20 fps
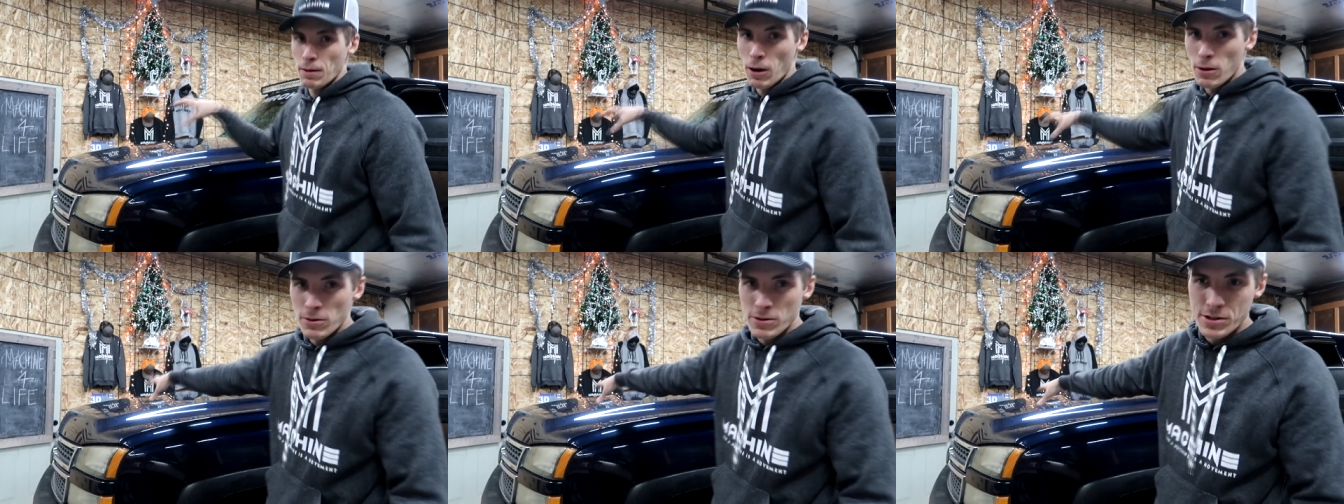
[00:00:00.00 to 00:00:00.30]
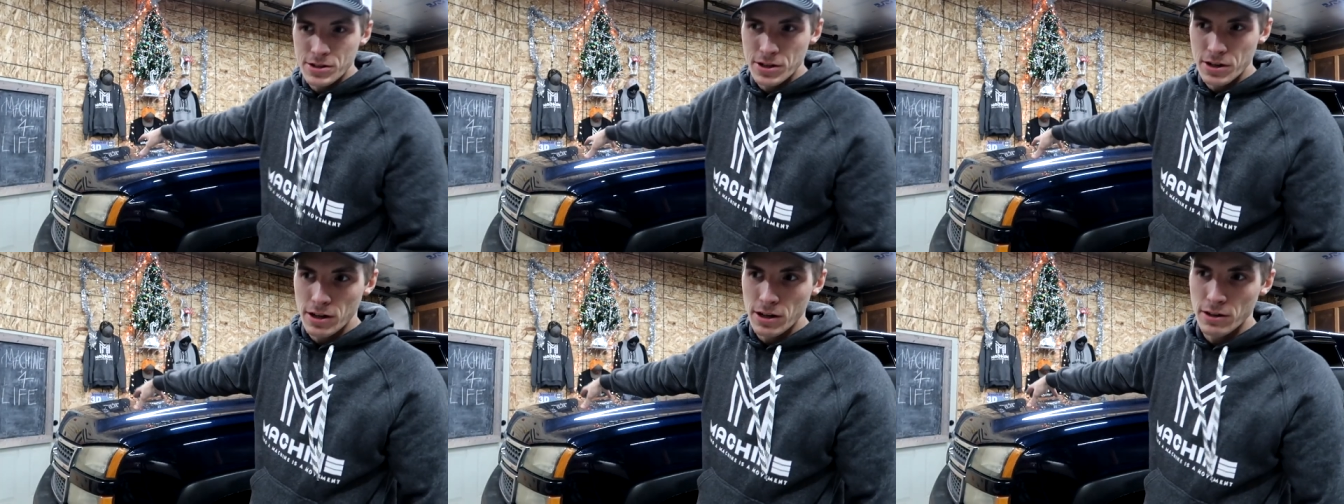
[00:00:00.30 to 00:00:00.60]
power
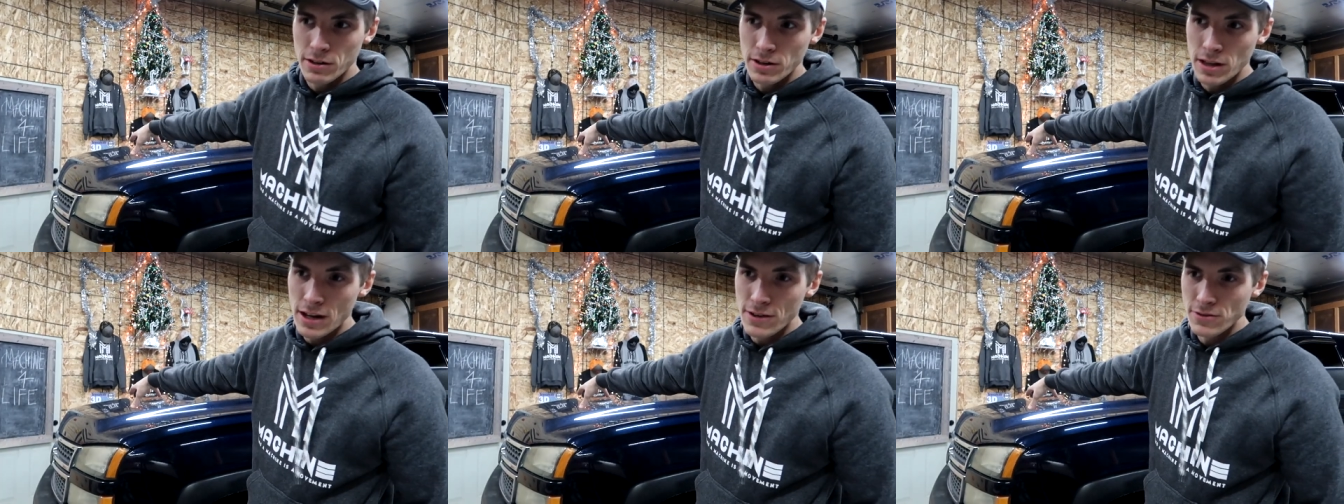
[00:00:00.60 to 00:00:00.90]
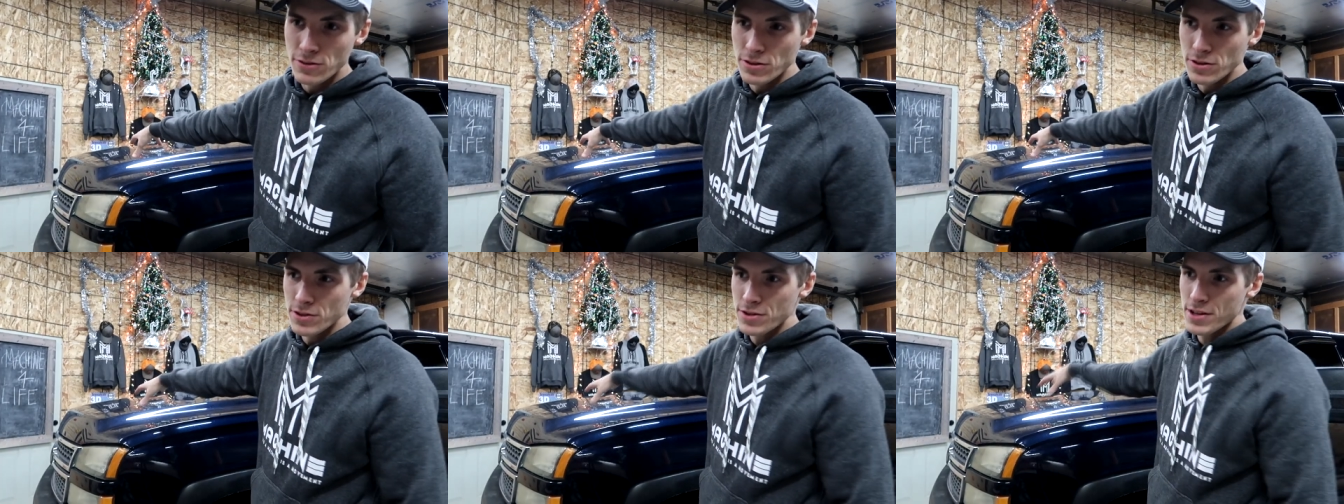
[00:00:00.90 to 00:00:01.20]
steering
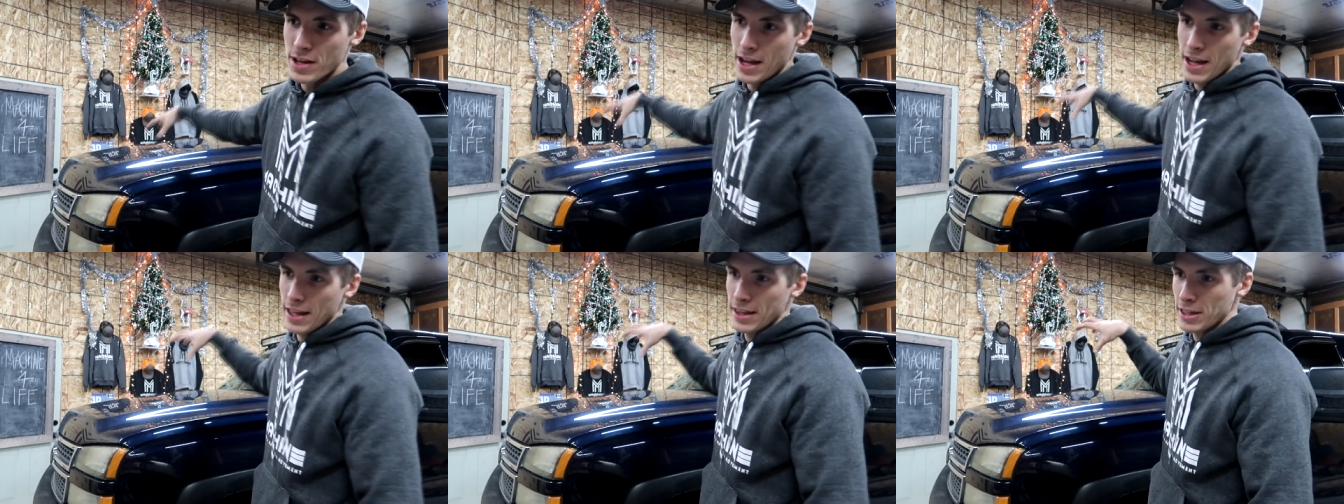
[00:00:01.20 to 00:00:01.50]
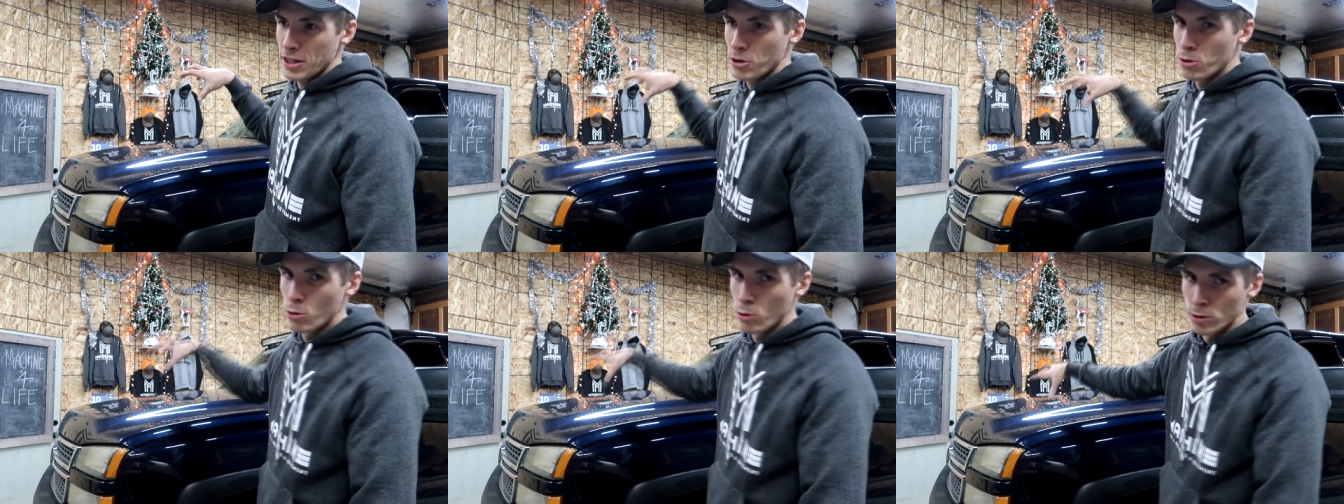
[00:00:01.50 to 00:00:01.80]
levels
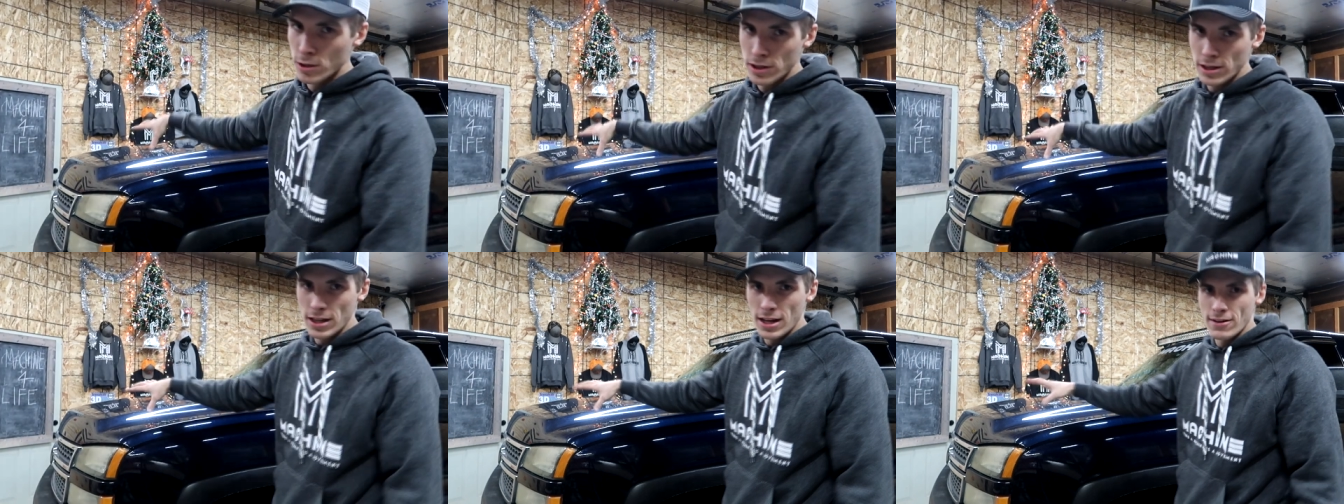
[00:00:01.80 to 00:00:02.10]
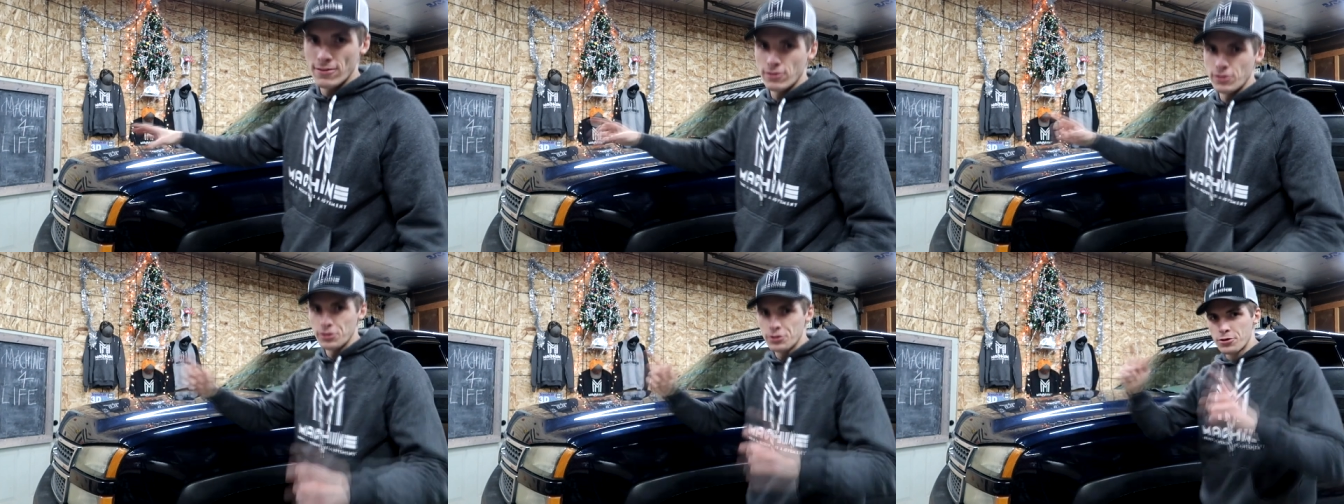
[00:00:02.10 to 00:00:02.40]
and the coolant
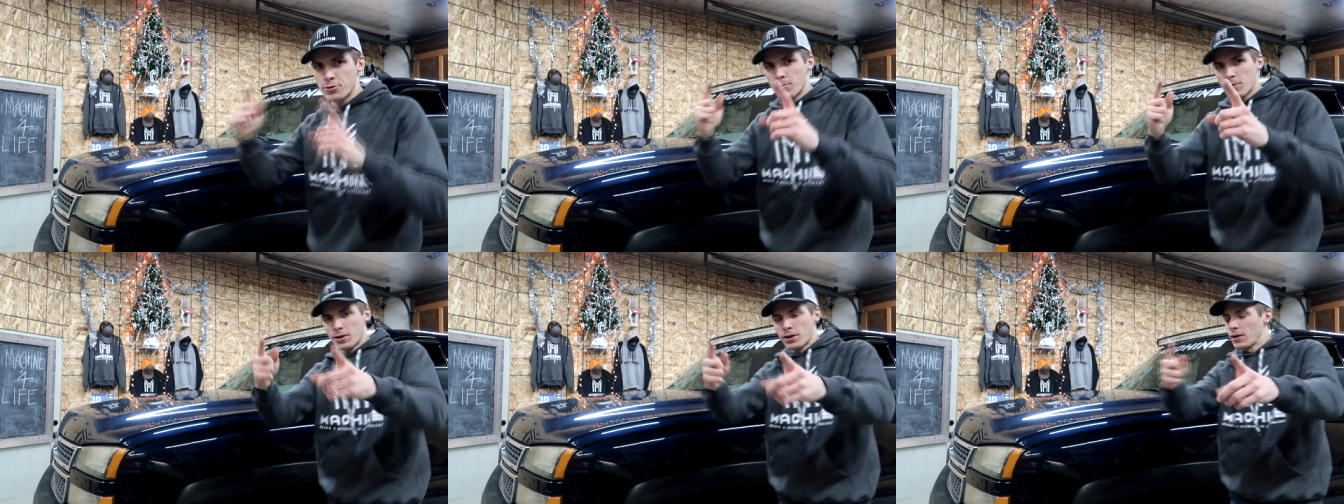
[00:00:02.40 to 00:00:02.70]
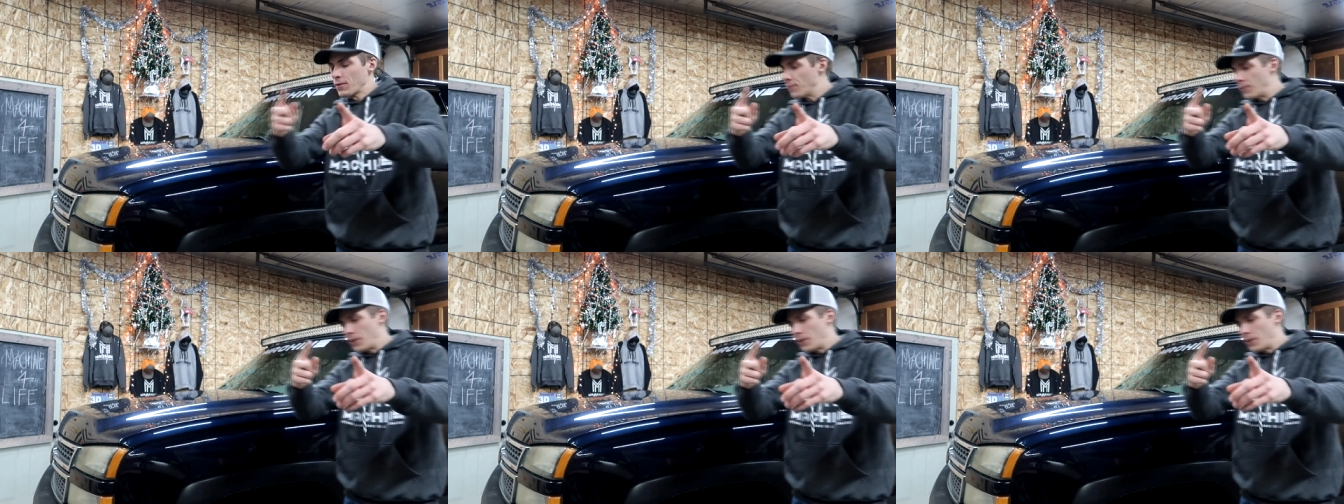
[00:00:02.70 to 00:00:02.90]
levels, so we're gonna